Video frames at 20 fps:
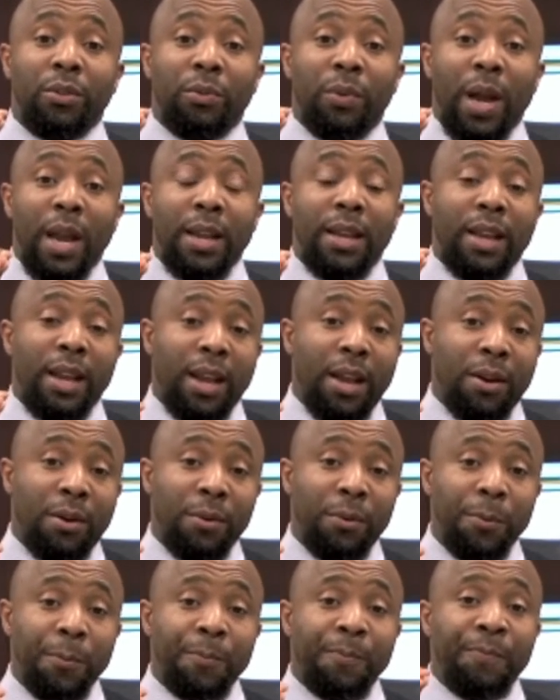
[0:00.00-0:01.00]
Right
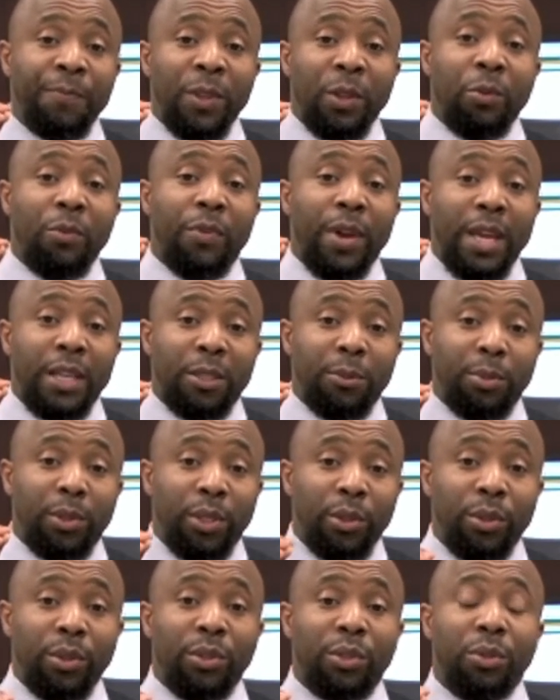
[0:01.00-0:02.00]
now, we've had some
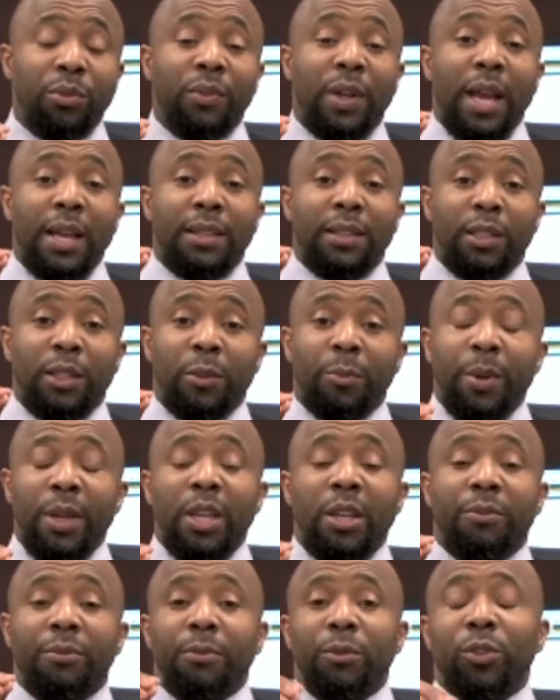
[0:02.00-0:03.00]
students who've gotten
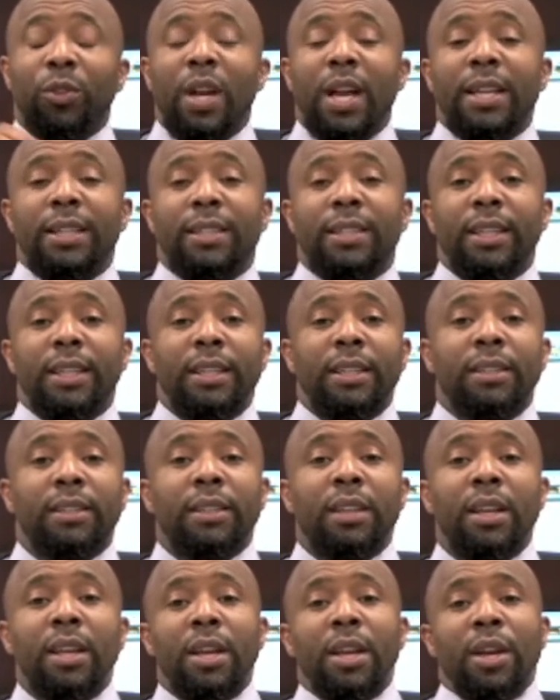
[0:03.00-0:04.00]
suspended from Tri-Cities